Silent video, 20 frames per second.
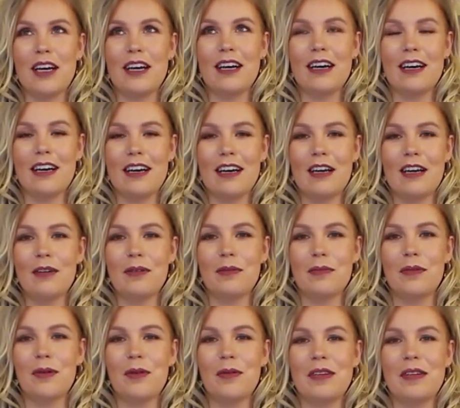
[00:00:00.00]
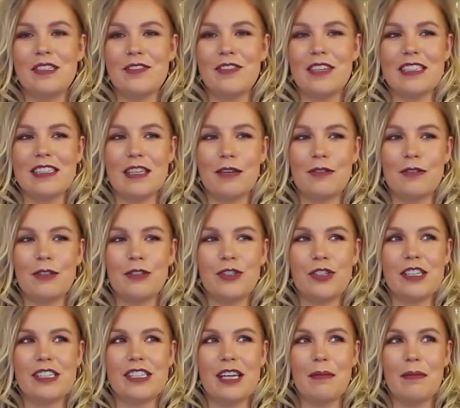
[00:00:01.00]
I am always really
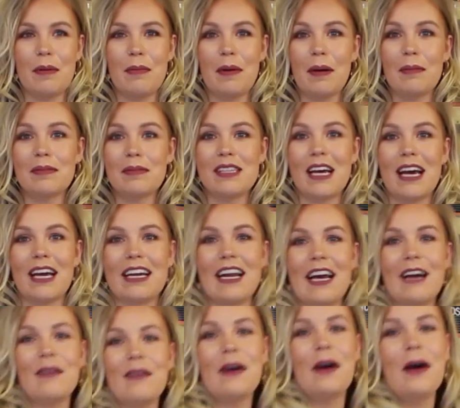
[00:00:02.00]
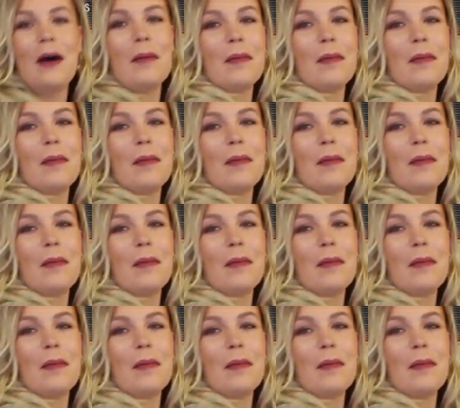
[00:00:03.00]
self-conscious that my bum's hanging out,